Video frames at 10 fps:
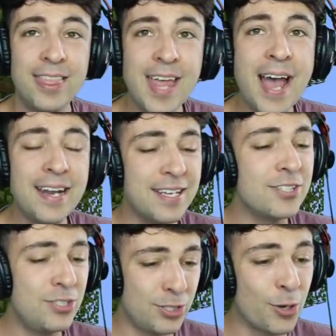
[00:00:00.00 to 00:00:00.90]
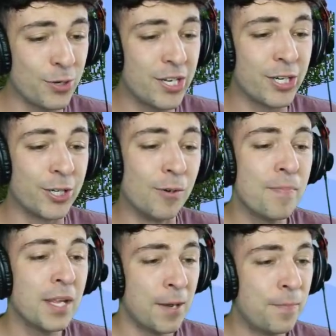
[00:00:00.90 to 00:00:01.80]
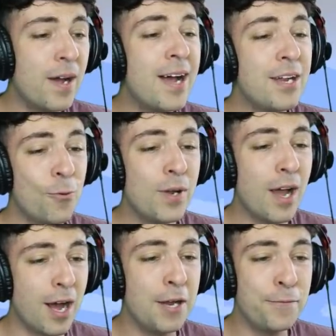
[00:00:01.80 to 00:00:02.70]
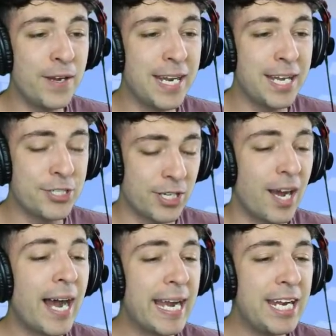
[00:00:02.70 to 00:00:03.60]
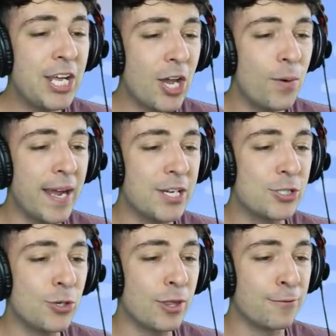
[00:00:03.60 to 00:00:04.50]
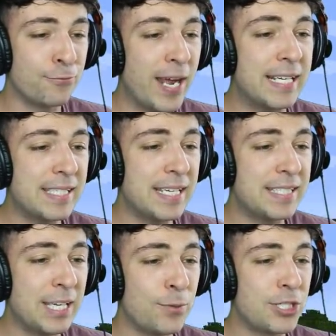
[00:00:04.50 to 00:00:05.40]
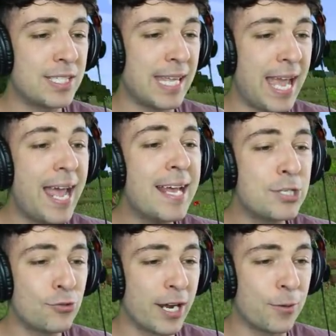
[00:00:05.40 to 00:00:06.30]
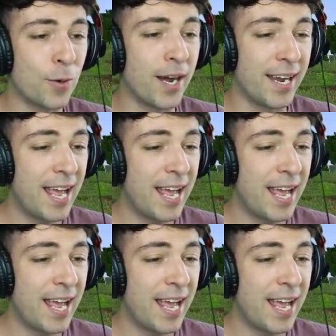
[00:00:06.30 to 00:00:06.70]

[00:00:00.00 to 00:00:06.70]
That is so cool. But we aren't finished. I need to go ahead and do the red TNT, which is the airstrike one,